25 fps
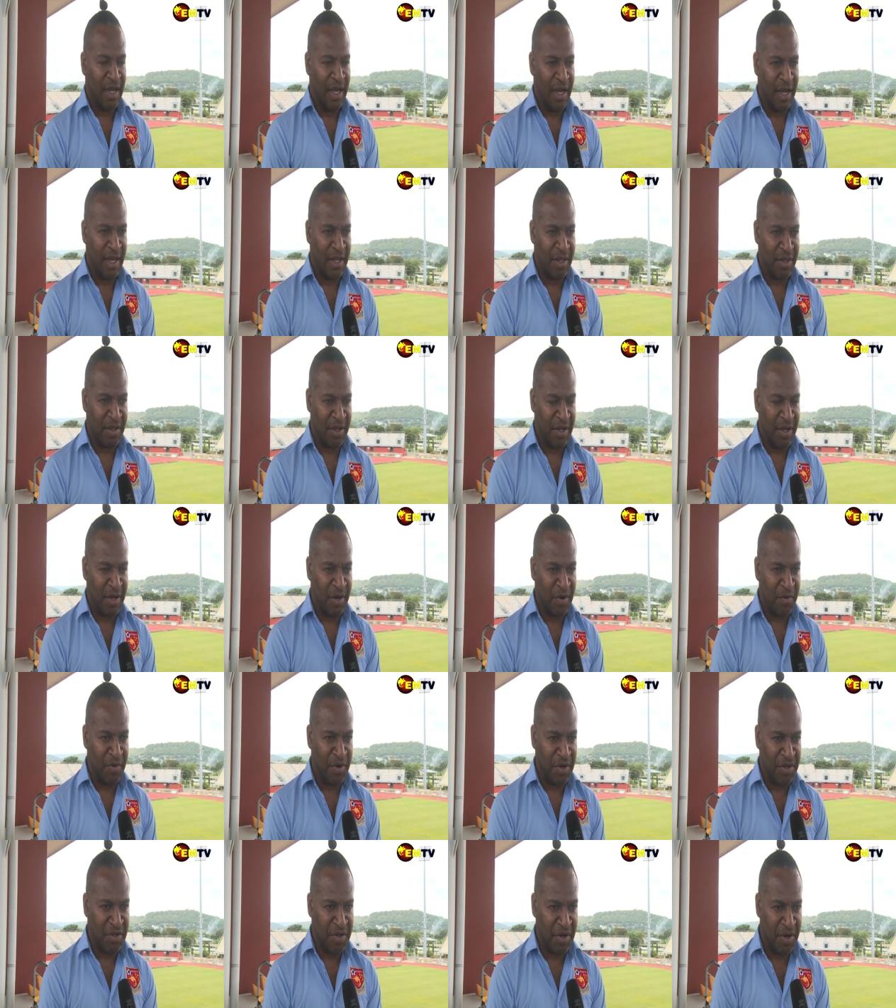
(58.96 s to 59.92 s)
And the
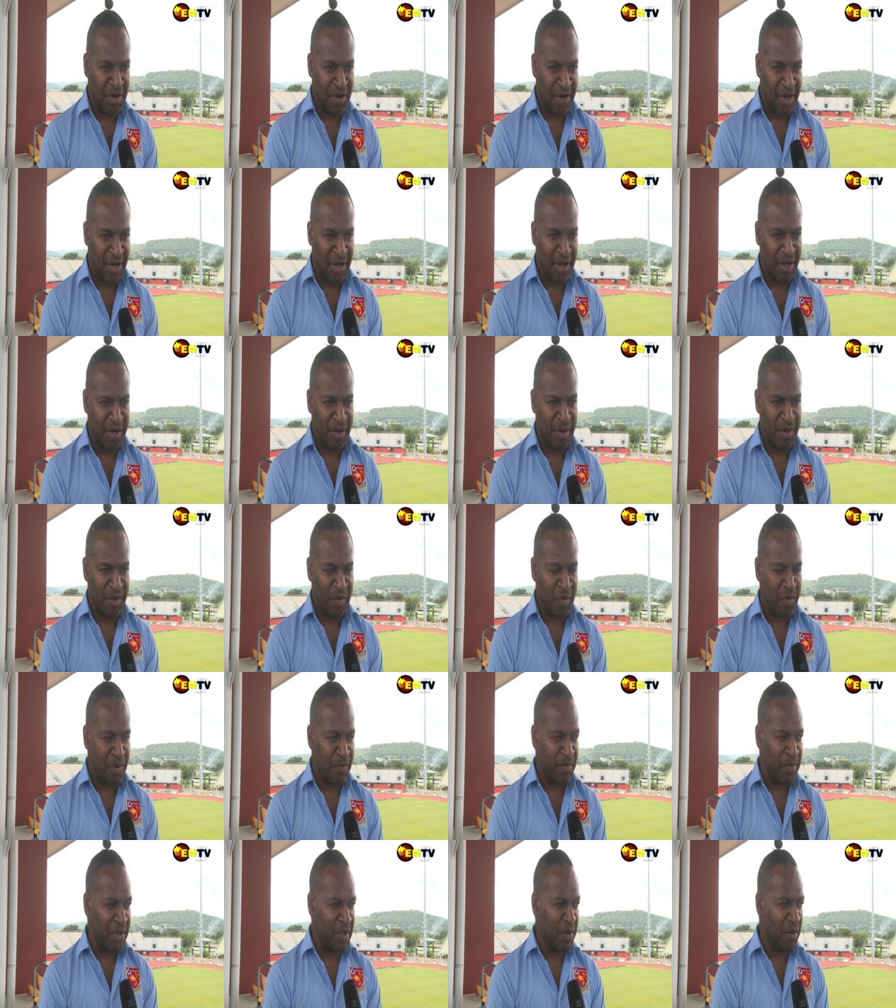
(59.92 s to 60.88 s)
return leg
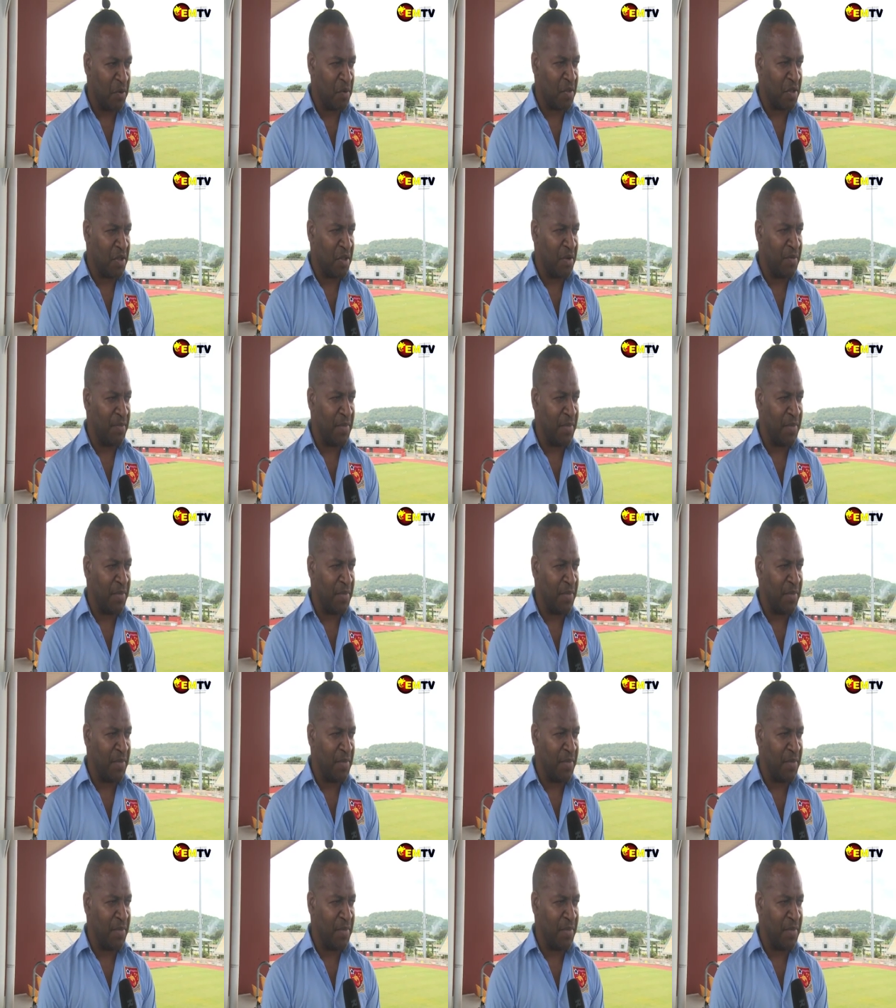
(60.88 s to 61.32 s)
will be hosted